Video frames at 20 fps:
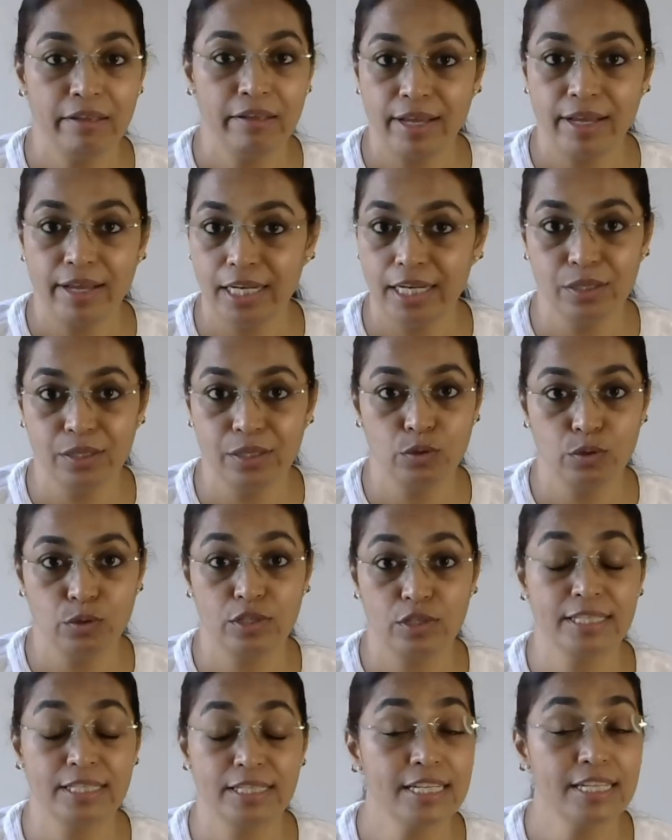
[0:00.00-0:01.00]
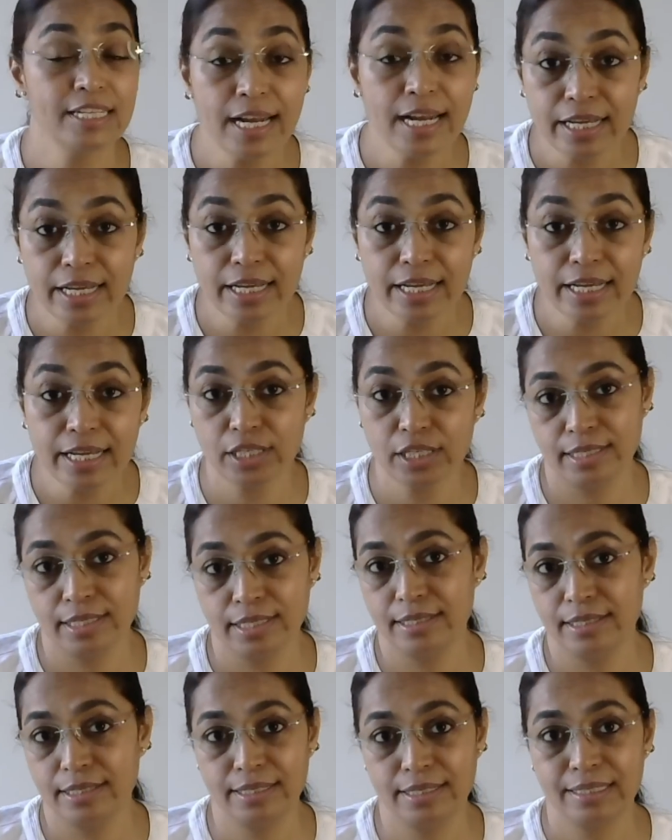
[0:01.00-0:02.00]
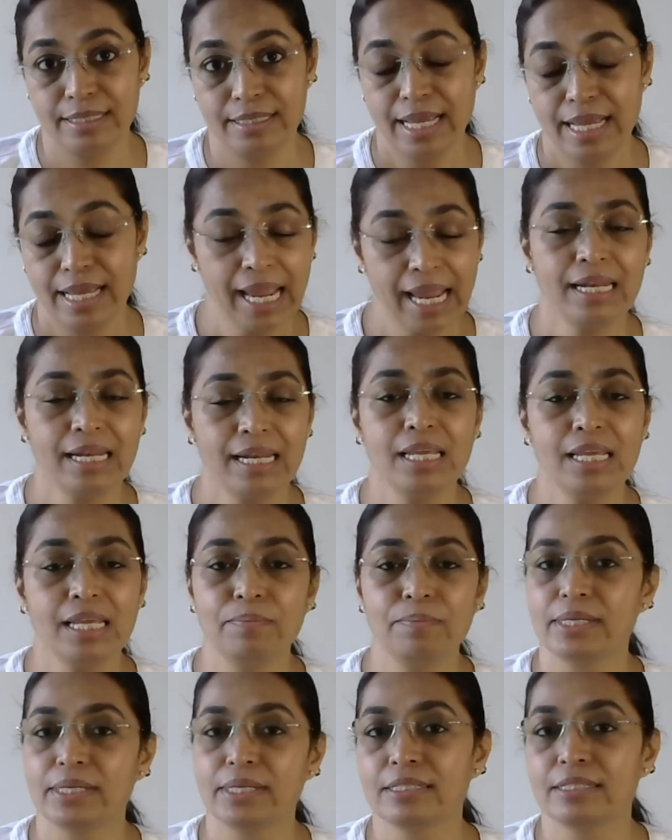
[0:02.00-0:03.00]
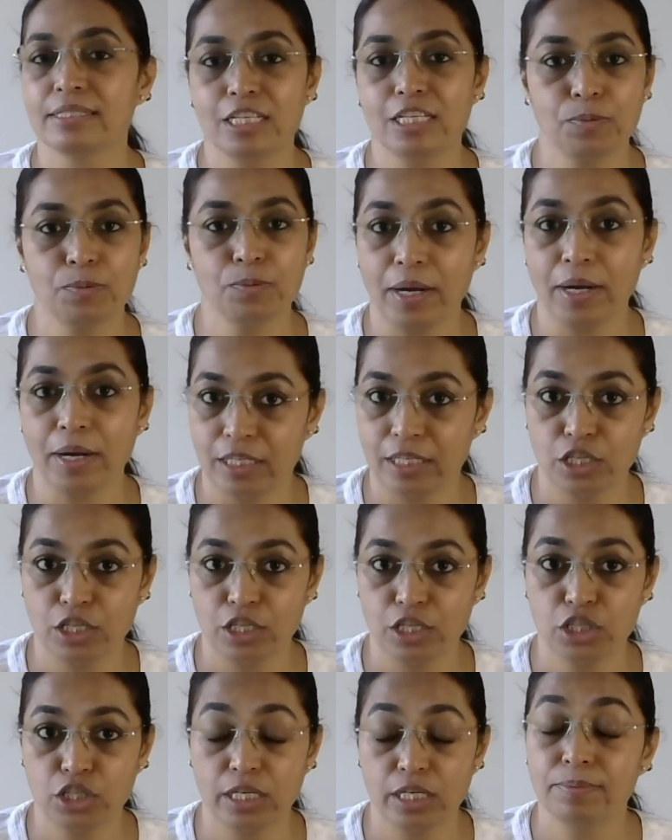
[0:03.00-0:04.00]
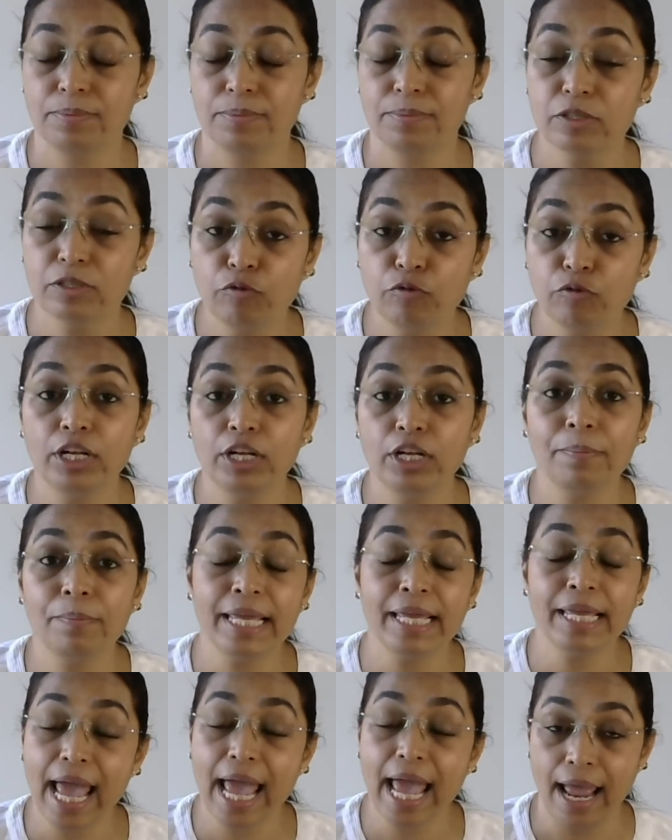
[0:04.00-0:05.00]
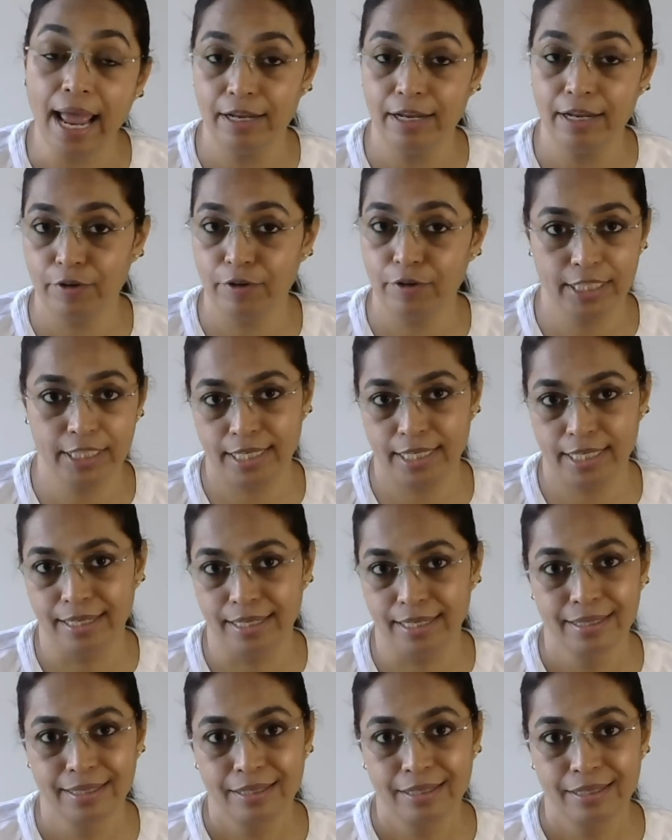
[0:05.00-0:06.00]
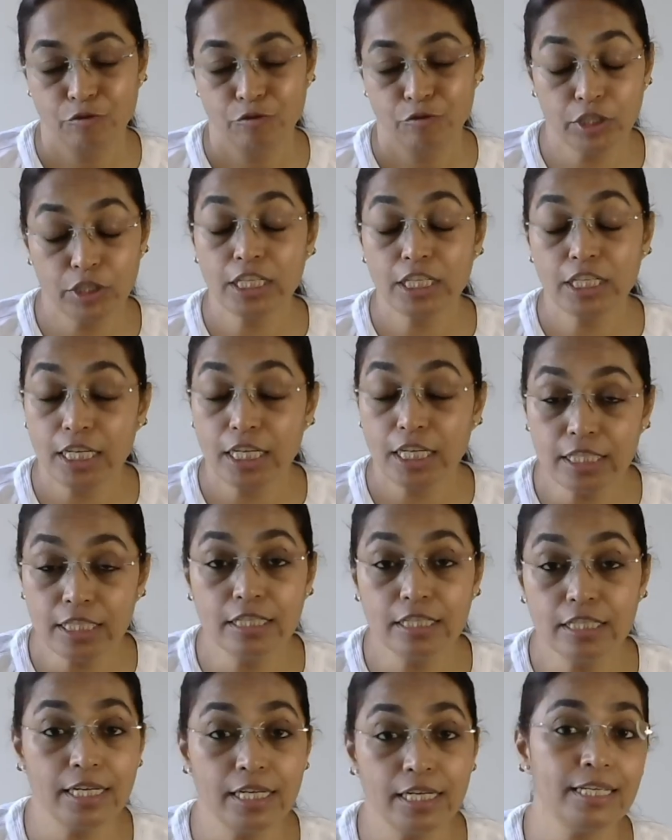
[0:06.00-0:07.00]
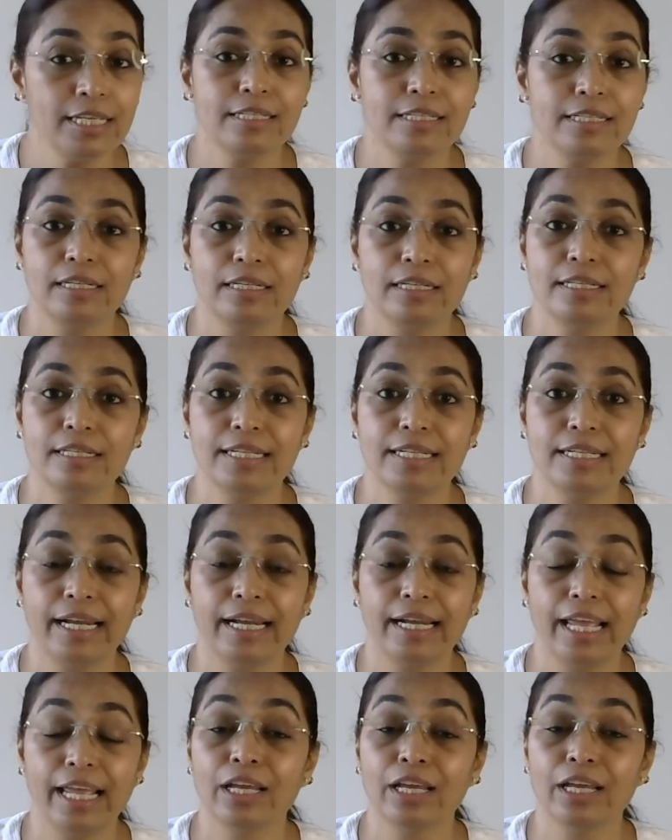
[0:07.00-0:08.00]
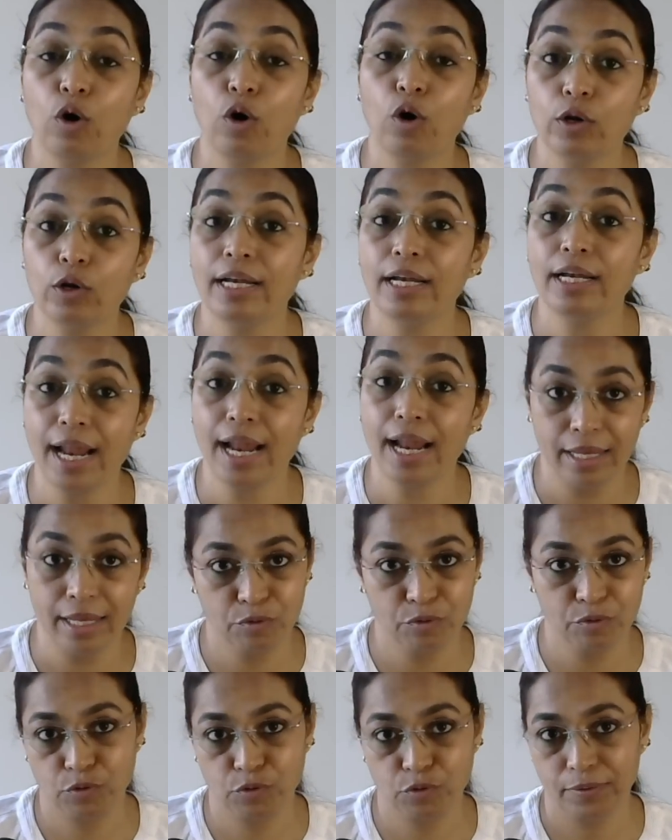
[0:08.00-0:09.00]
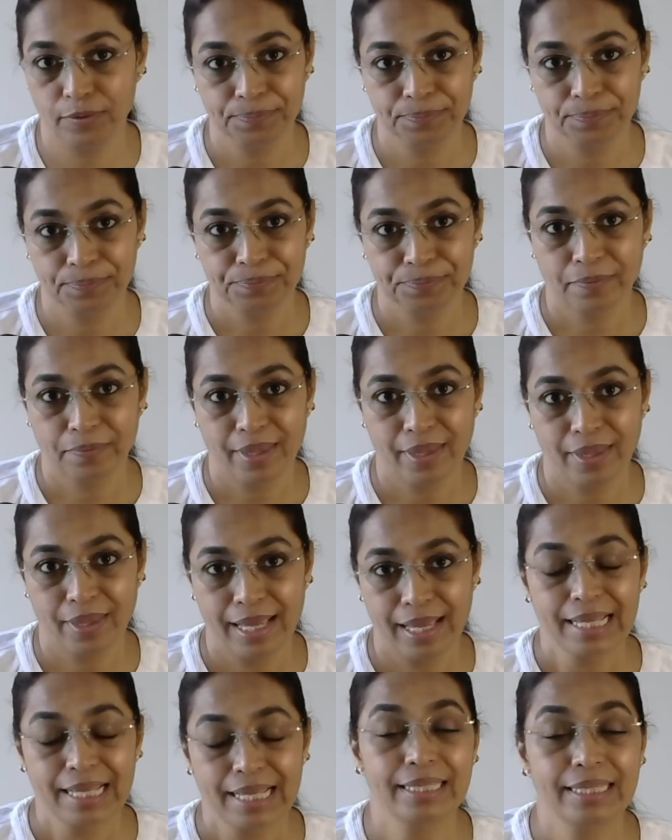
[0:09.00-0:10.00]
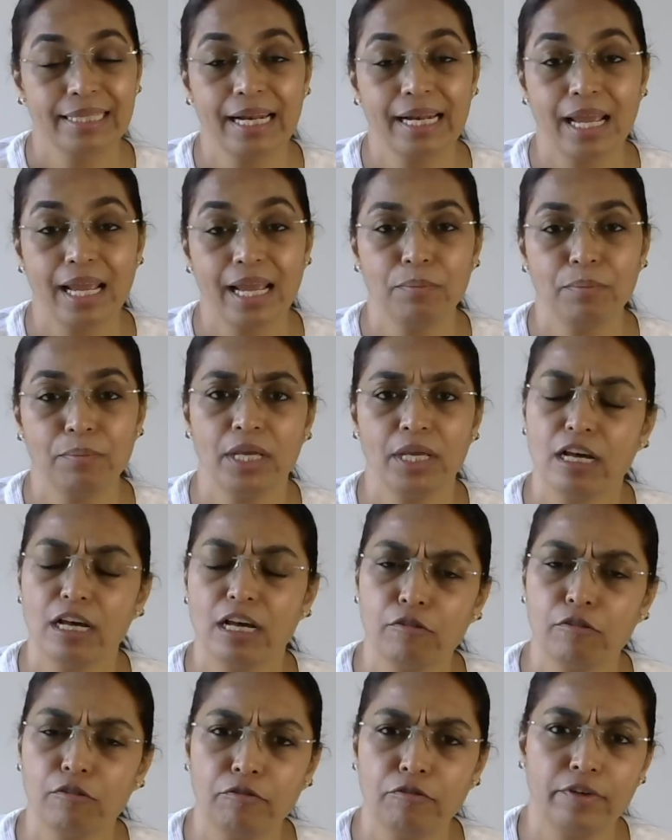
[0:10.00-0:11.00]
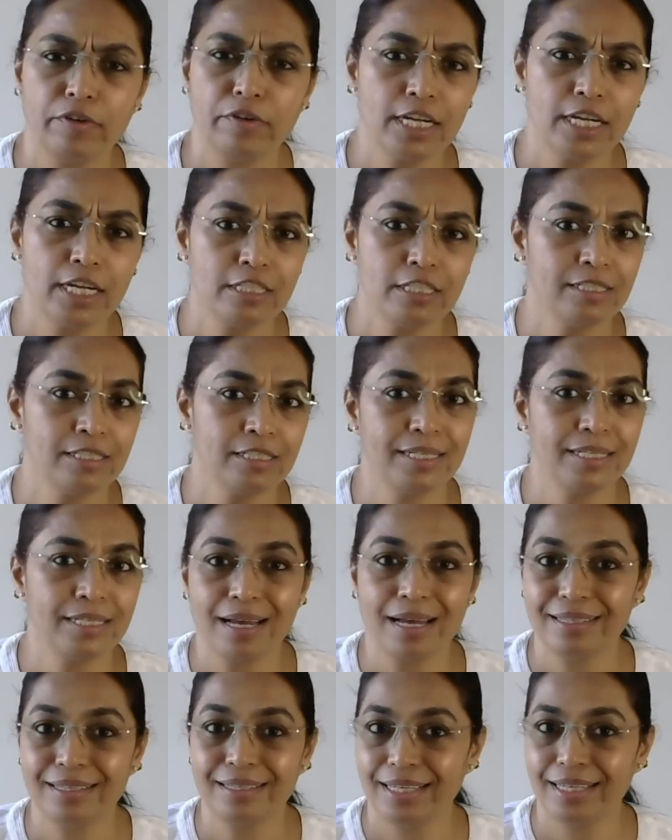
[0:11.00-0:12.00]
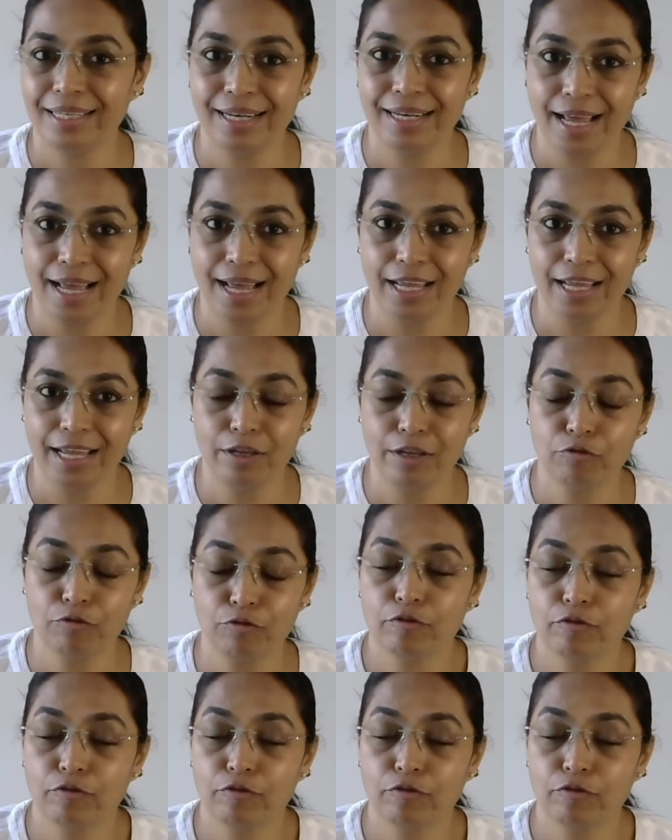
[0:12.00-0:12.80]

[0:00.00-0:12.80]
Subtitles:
values, relations, any business partnerships will be elevated with increased understanding on life. There can be a fresh start in life